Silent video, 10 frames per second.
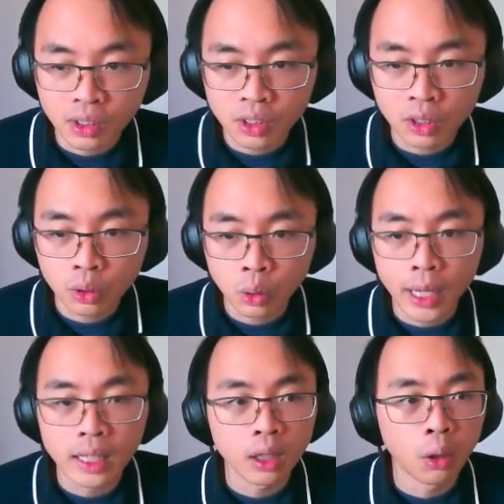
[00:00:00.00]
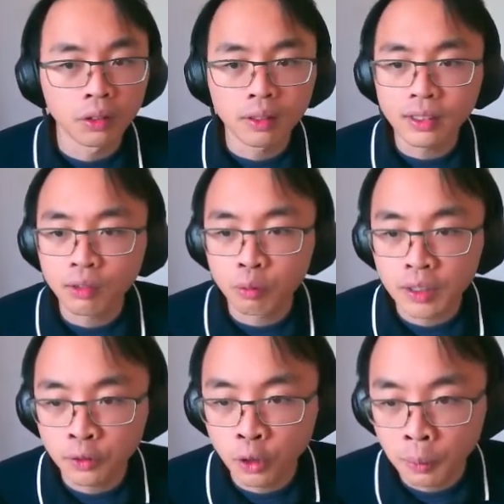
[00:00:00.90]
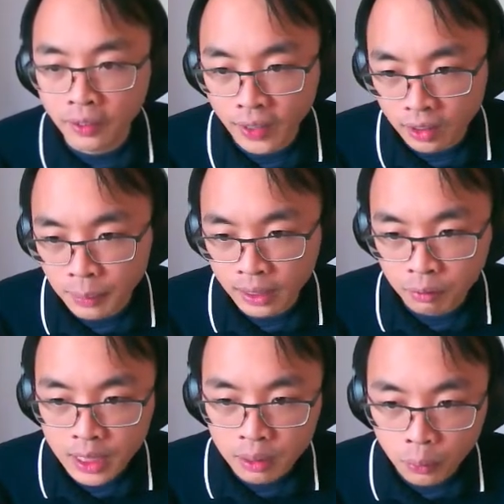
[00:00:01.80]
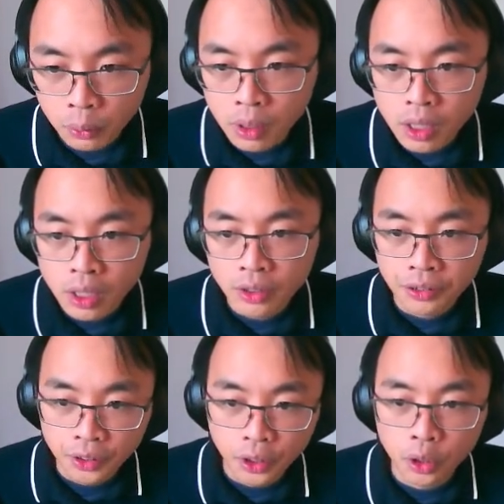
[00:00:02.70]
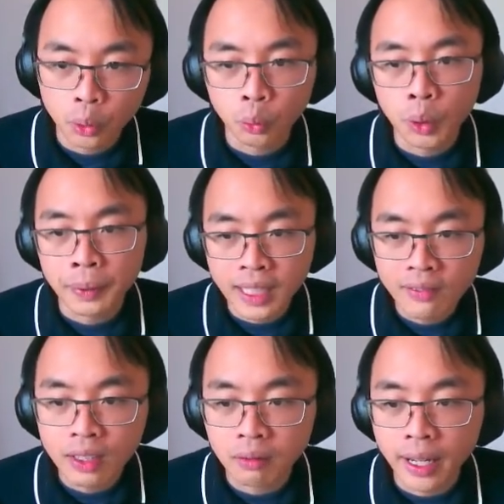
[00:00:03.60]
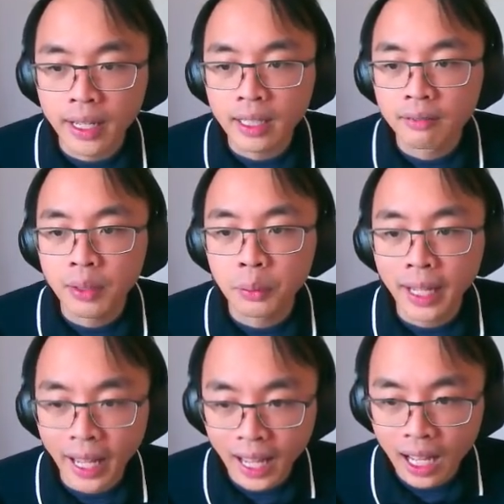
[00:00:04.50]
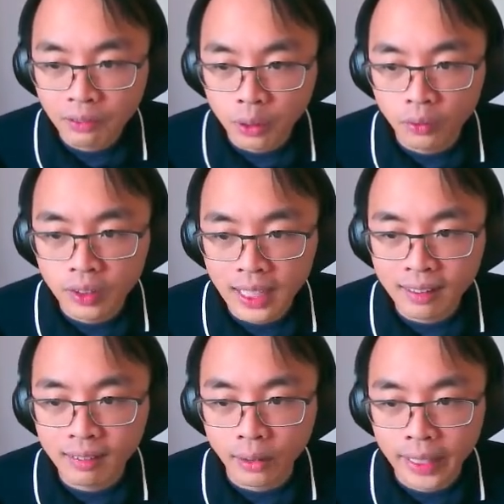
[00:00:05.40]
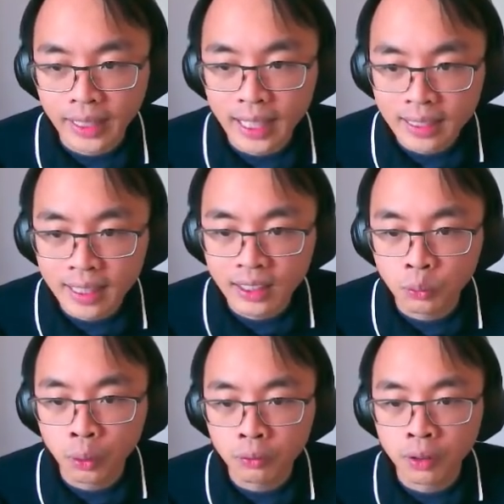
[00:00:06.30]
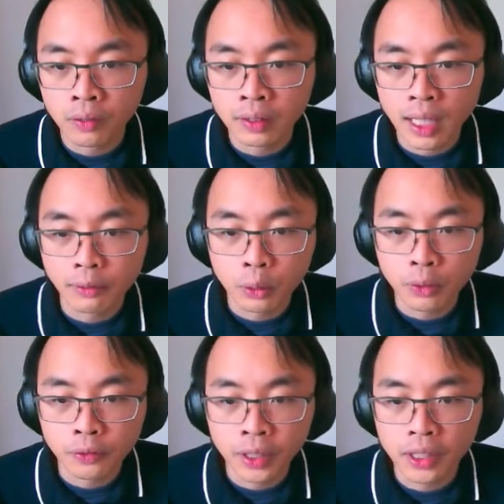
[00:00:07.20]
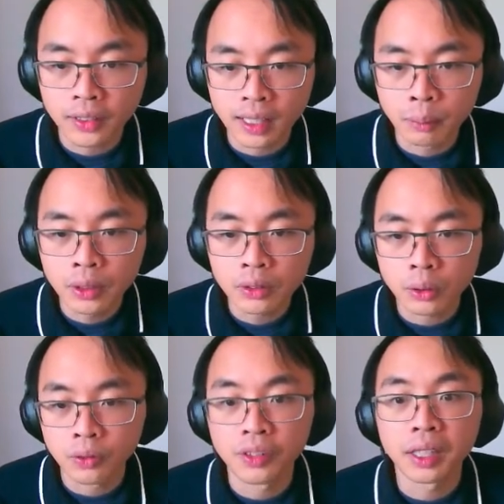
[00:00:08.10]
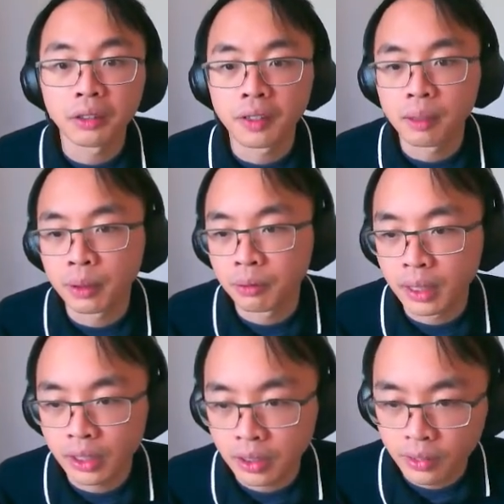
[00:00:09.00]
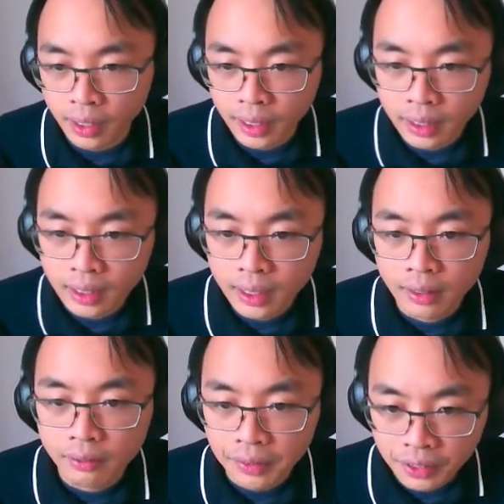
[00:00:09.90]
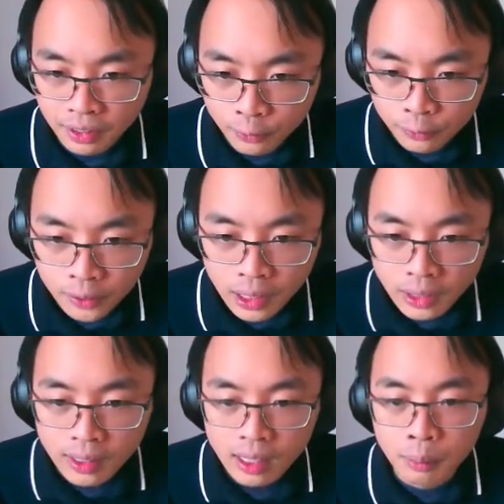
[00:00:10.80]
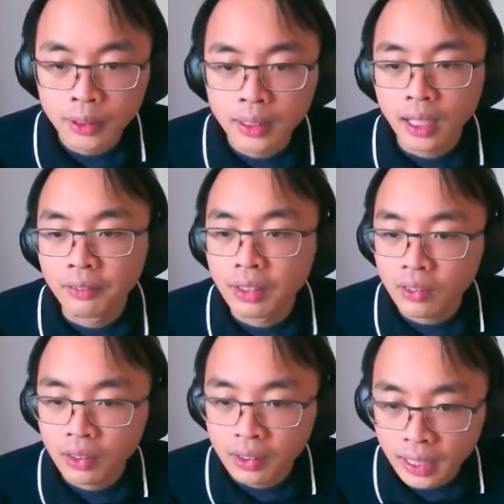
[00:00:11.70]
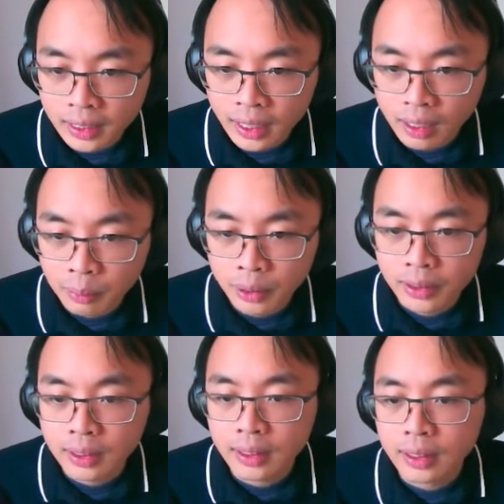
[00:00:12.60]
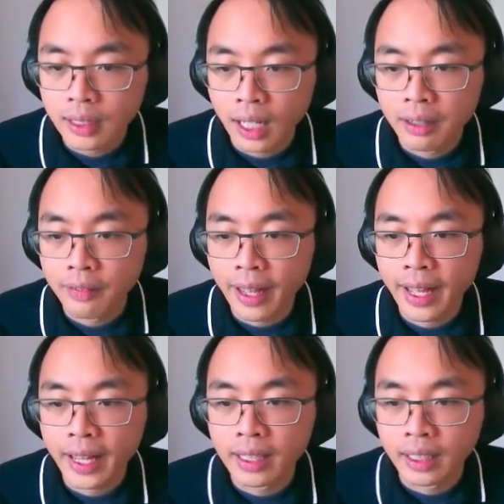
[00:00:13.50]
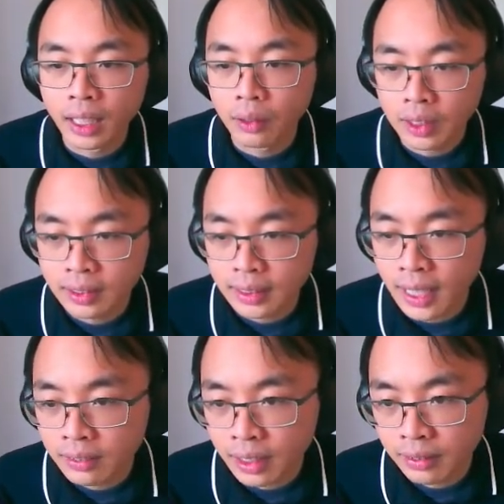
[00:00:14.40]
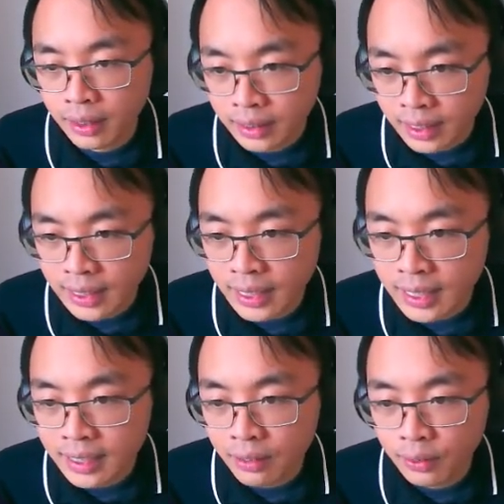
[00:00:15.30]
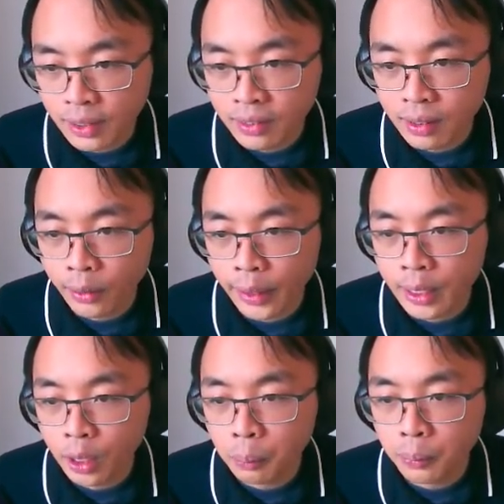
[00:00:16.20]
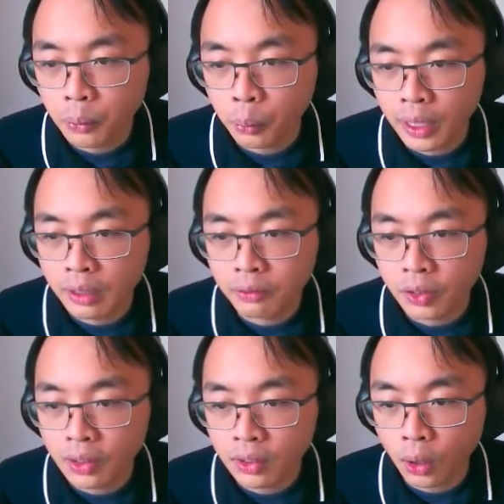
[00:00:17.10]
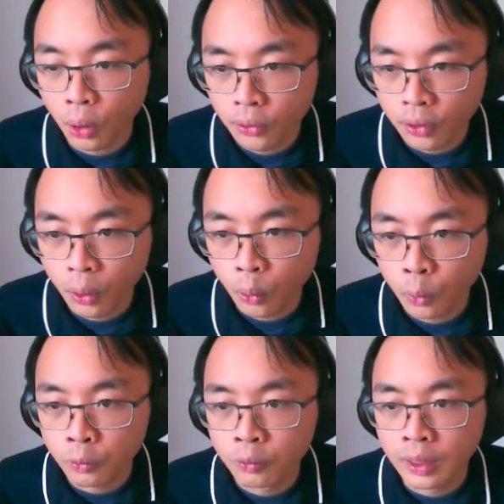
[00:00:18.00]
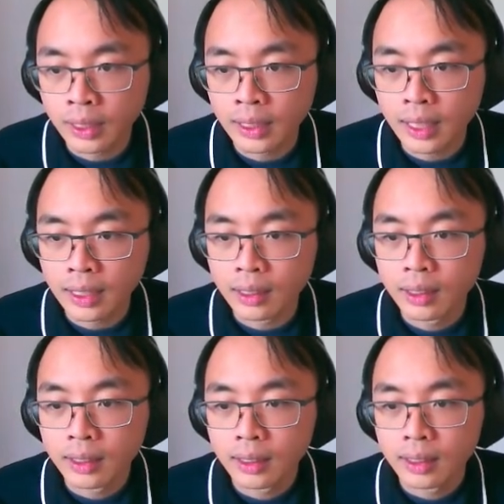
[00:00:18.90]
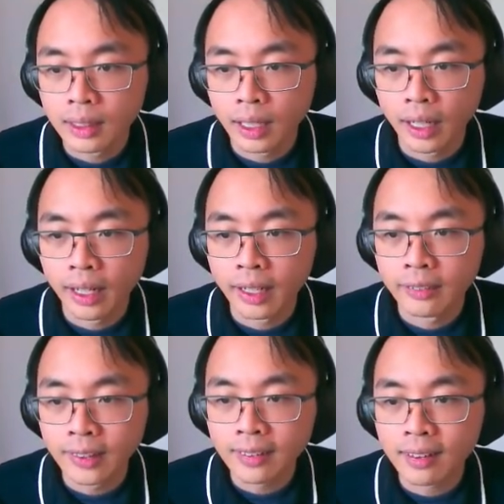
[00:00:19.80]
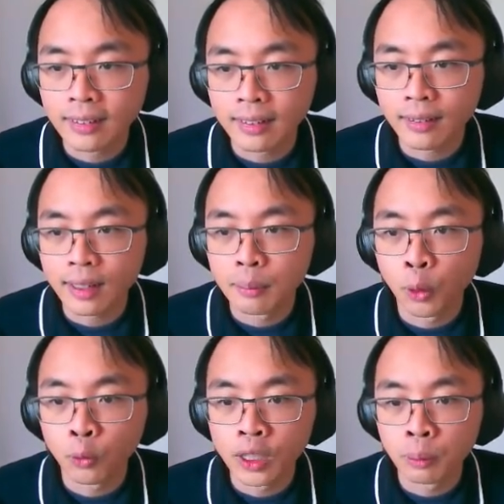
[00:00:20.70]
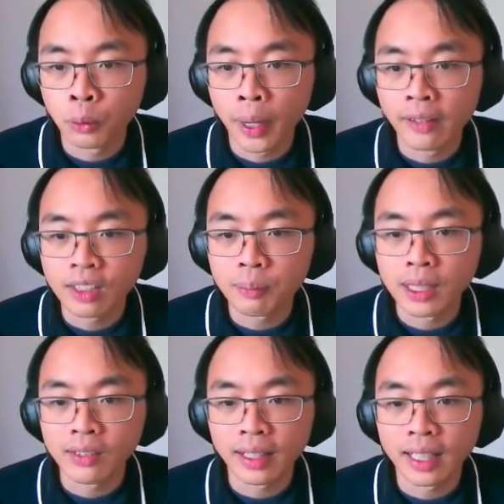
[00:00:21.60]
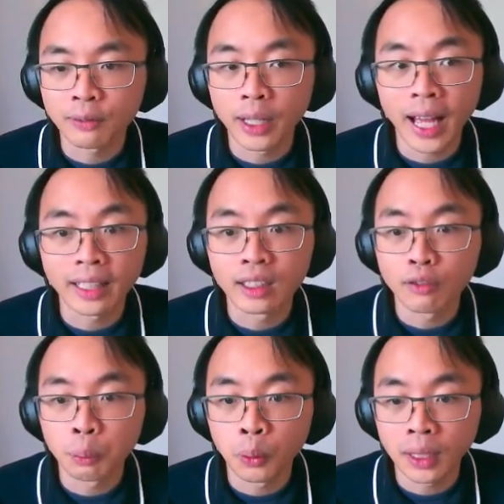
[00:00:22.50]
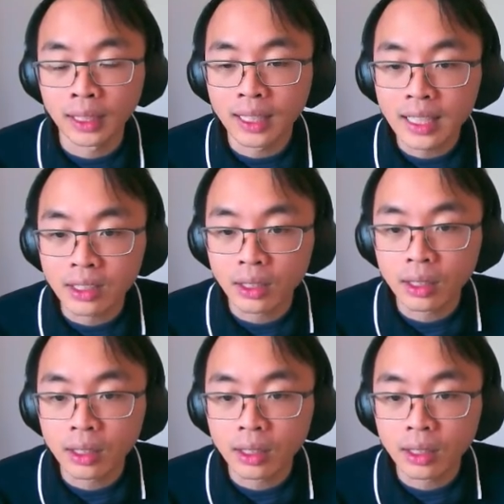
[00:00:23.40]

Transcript: quite long. So let's just reformat that to make it readable. So we begin the array, then we have on the next line indented one further level, the first element, or 0th element really I should say. Then this is the first element, and this is the second element. And then I'm going to de-indent this to line up with the start of the key. And this is a slightly more readable way. And this means that if I add another book in later,